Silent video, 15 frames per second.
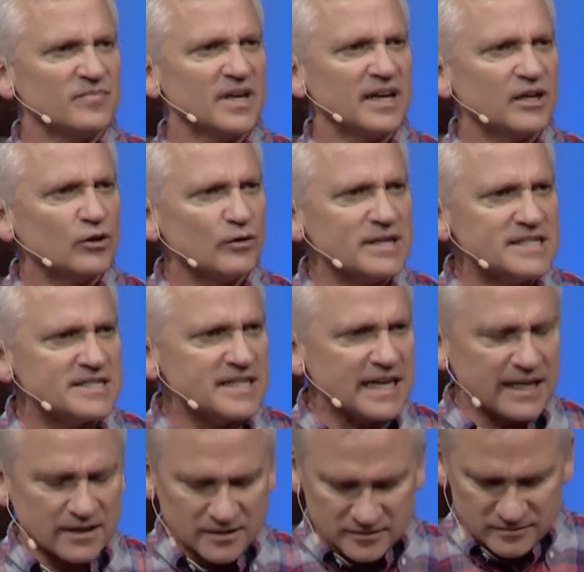
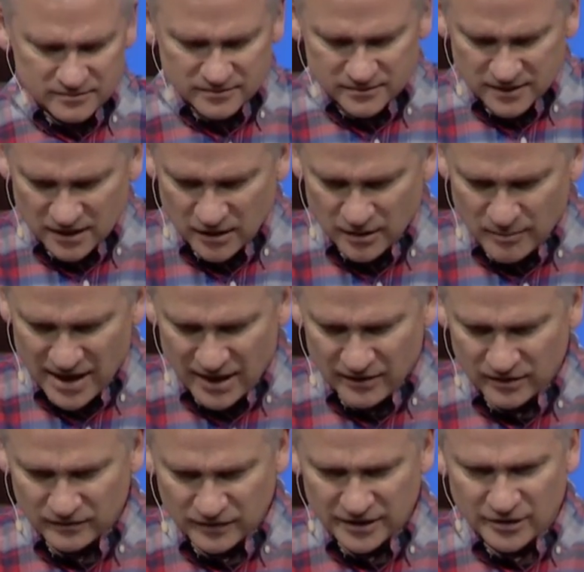increasing uh, amount
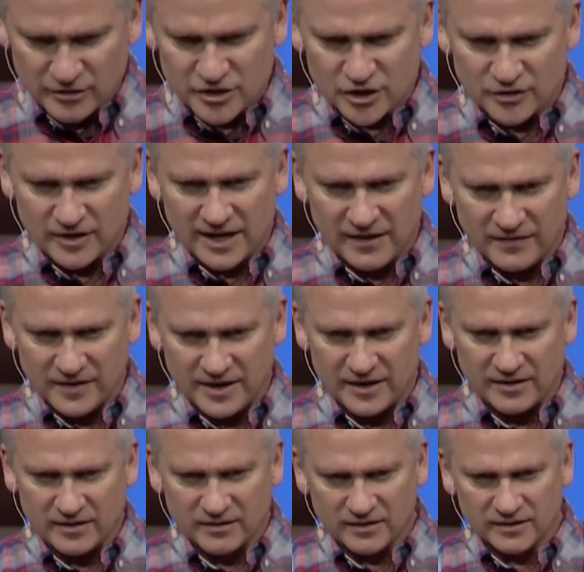of literature out
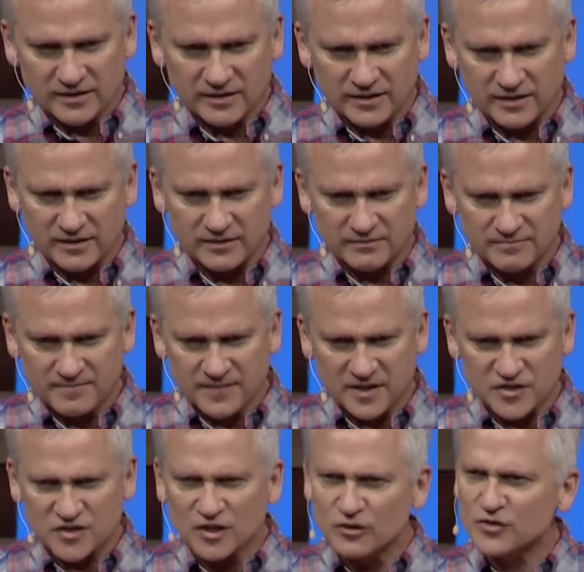there uh,
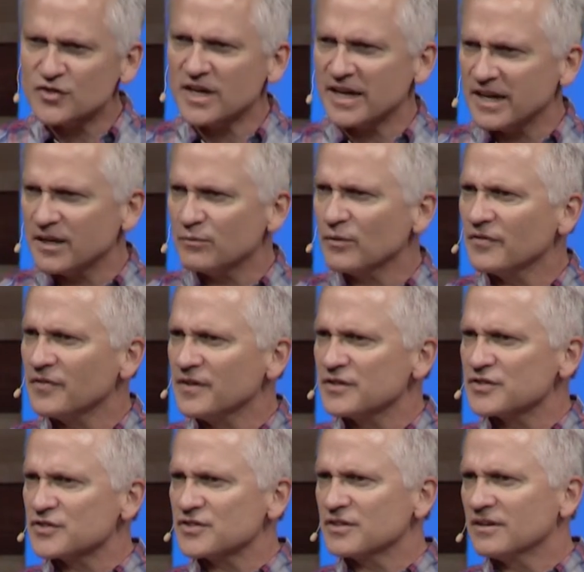associated with
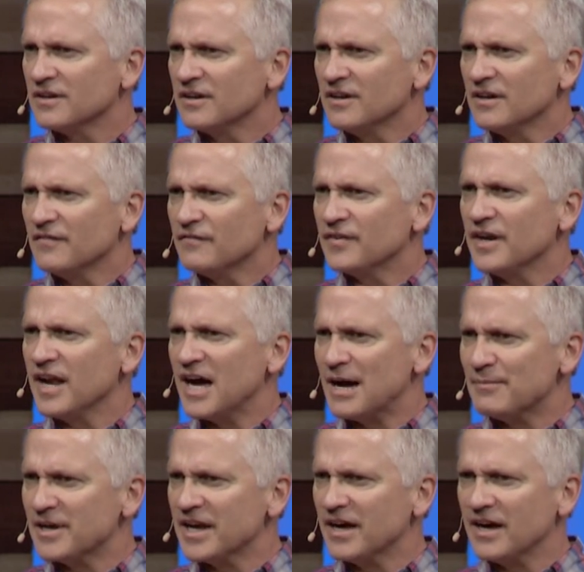this
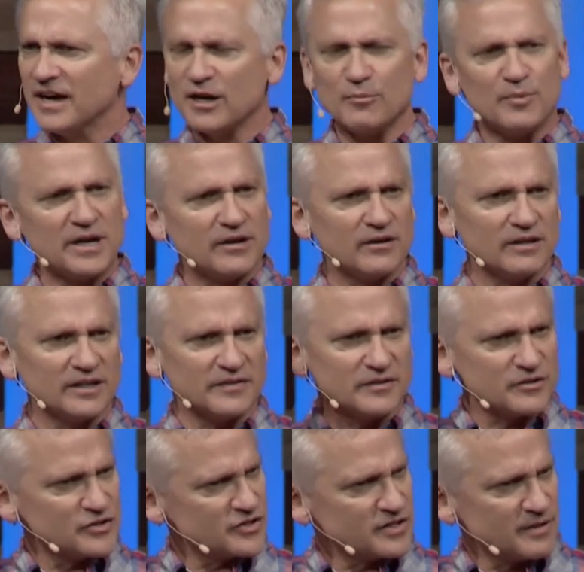phenomenon. Apparently,
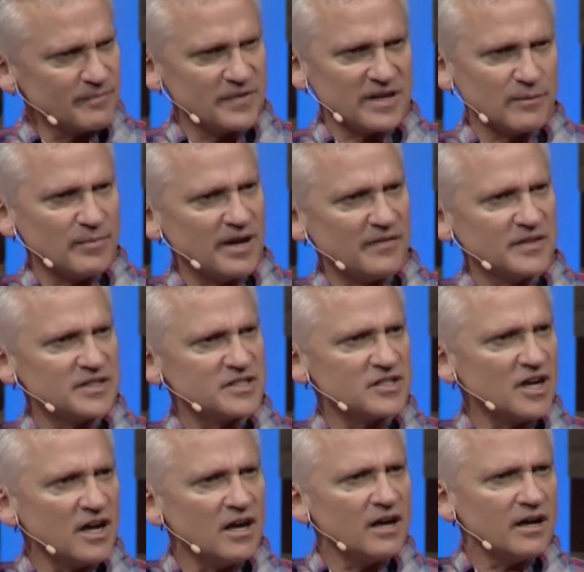there's something about the
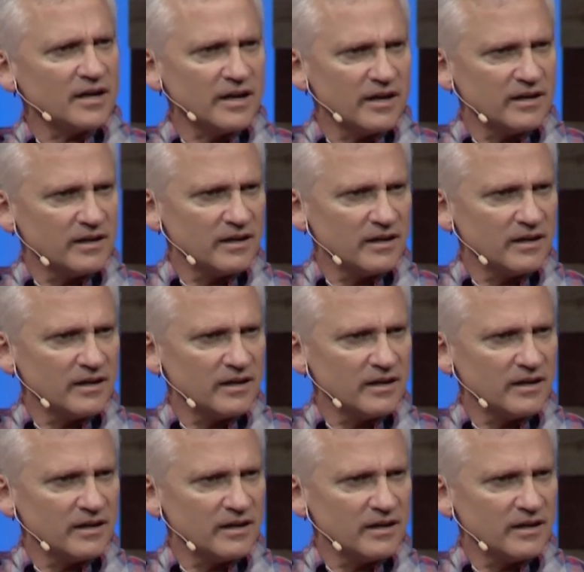tug